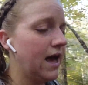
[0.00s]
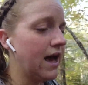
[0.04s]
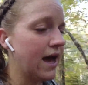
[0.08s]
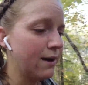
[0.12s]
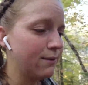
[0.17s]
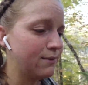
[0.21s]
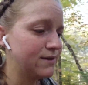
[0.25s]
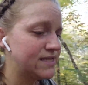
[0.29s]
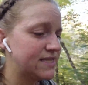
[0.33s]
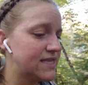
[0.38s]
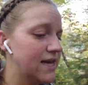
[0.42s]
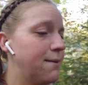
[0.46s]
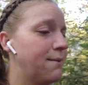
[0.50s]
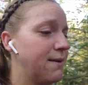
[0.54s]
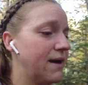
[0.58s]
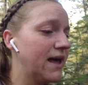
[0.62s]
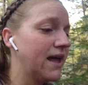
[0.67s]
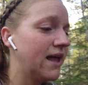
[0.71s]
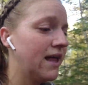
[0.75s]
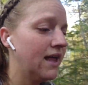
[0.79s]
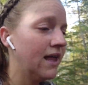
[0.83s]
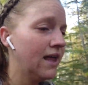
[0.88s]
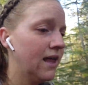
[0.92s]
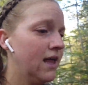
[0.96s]
would summit.
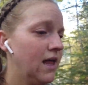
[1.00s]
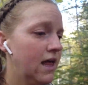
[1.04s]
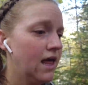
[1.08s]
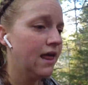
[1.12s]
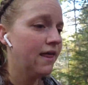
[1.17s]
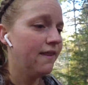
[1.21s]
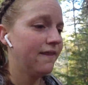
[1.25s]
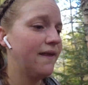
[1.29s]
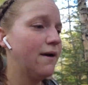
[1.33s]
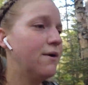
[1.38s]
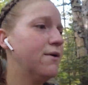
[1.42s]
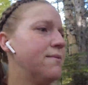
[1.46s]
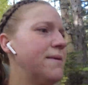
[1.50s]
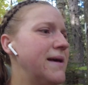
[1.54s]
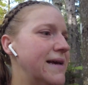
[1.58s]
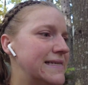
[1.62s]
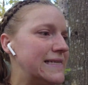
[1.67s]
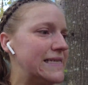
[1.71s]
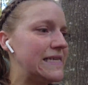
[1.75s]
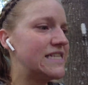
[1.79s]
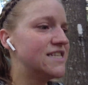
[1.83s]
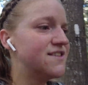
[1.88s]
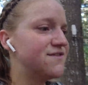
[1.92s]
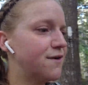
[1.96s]
That would make
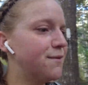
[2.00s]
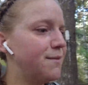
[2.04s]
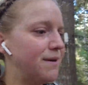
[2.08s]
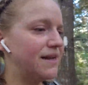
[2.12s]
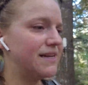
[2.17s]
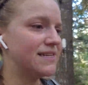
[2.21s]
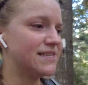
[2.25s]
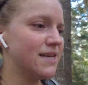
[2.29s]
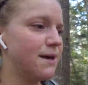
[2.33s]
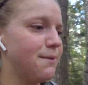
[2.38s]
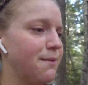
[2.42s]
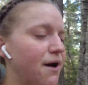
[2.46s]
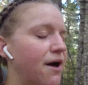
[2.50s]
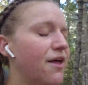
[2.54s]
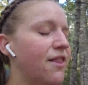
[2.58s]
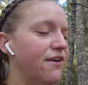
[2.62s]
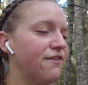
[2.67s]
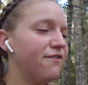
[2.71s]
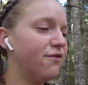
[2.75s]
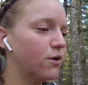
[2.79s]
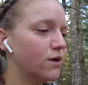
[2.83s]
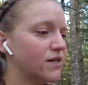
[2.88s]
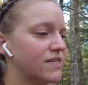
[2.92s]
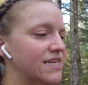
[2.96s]
sense for me to summit on the
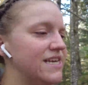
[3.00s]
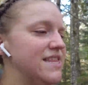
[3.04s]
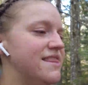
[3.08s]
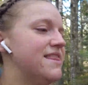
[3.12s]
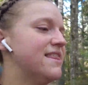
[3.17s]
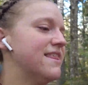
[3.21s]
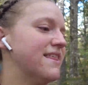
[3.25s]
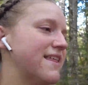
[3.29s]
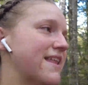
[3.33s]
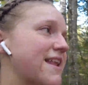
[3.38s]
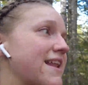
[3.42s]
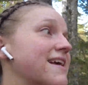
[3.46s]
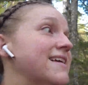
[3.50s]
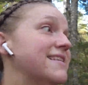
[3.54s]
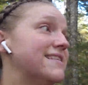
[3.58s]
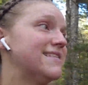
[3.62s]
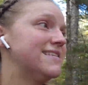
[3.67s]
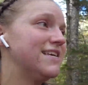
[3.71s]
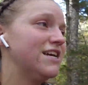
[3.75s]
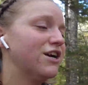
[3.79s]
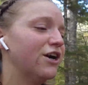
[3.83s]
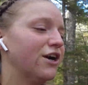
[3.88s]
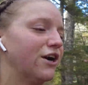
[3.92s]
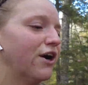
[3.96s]
14th, and then I could
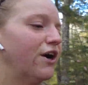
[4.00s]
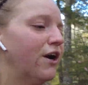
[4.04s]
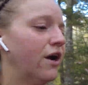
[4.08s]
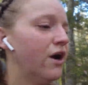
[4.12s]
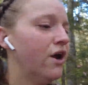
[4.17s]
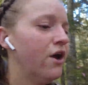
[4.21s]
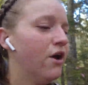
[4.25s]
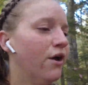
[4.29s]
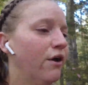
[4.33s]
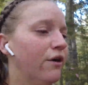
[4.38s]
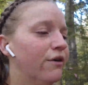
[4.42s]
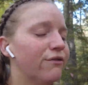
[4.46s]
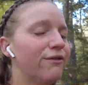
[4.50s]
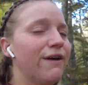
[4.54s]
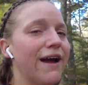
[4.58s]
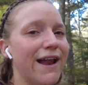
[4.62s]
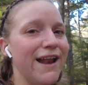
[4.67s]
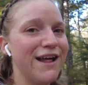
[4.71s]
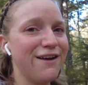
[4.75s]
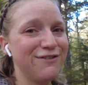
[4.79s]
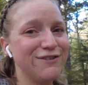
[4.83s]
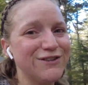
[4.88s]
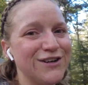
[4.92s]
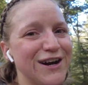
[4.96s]
see her right
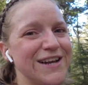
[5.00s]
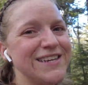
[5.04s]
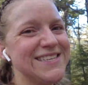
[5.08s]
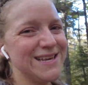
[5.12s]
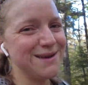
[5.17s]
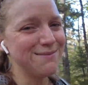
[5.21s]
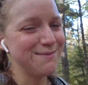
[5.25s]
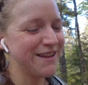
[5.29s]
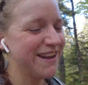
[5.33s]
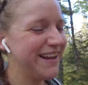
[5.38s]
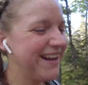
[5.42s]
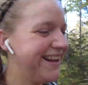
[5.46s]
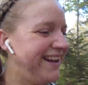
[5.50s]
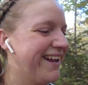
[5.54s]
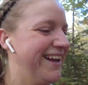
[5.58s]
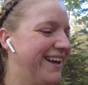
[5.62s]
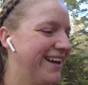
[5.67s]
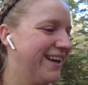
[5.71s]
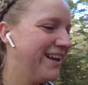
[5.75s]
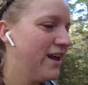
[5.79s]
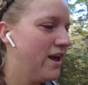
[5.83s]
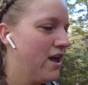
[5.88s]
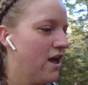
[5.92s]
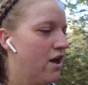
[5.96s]
after I summited,
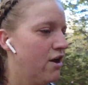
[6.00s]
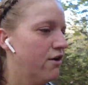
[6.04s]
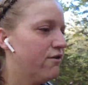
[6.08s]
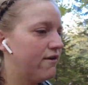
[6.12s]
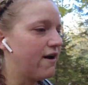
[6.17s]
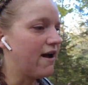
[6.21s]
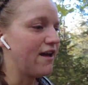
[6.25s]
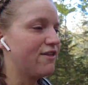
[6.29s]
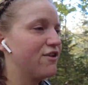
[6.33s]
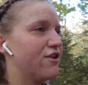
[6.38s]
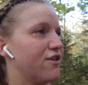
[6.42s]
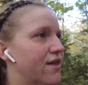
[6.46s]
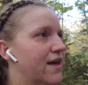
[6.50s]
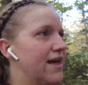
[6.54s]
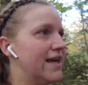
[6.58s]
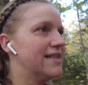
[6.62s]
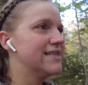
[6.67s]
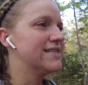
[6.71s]
rather than